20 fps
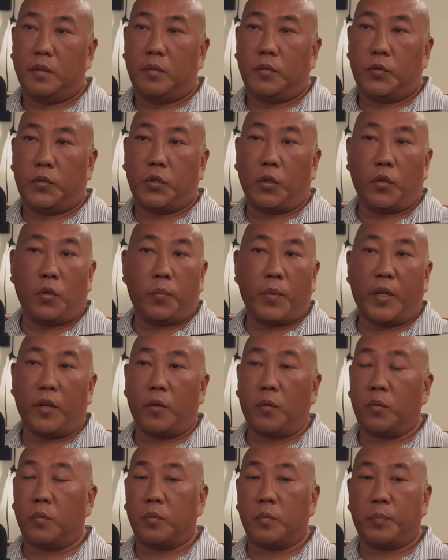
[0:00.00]
so you
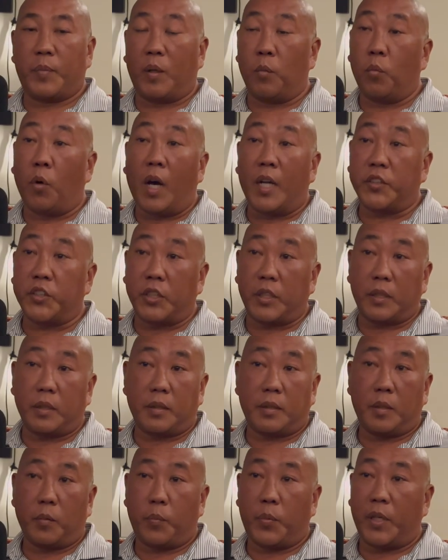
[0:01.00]
better been watching
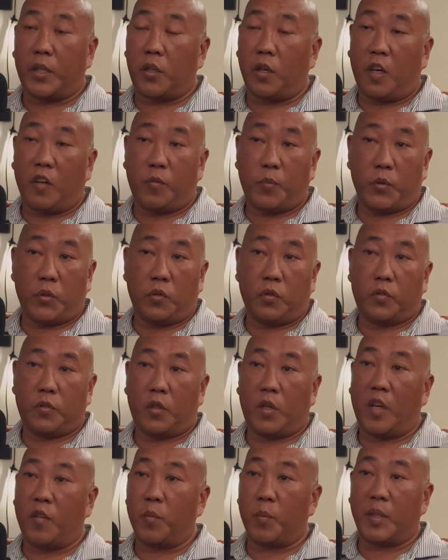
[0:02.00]
the pickoff move or
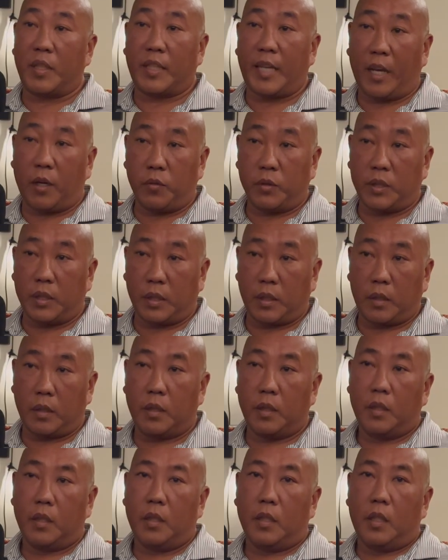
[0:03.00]
have you been counting,
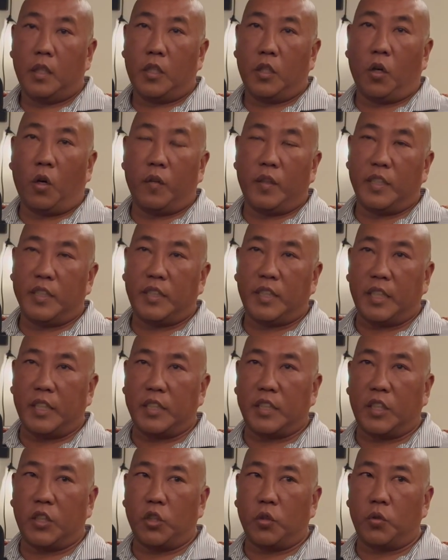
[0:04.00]
and all these things
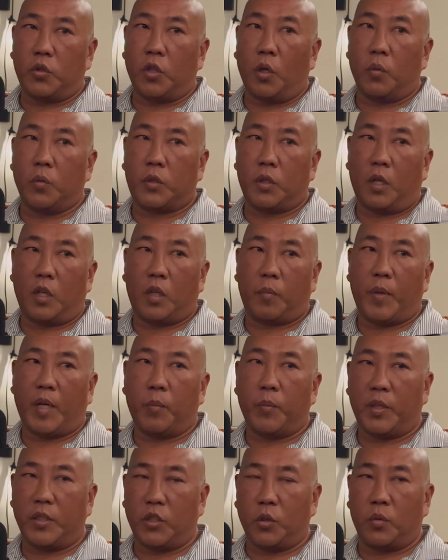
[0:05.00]
that you don't talk about,
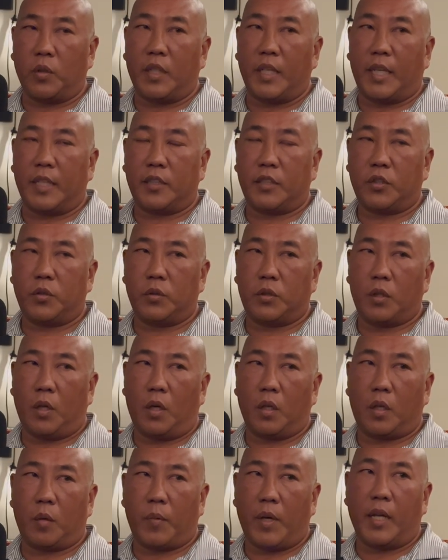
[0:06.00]
but you get to
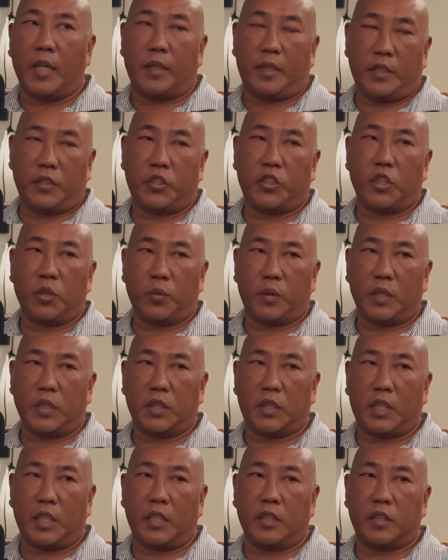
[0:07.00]
talk about it this year with these kids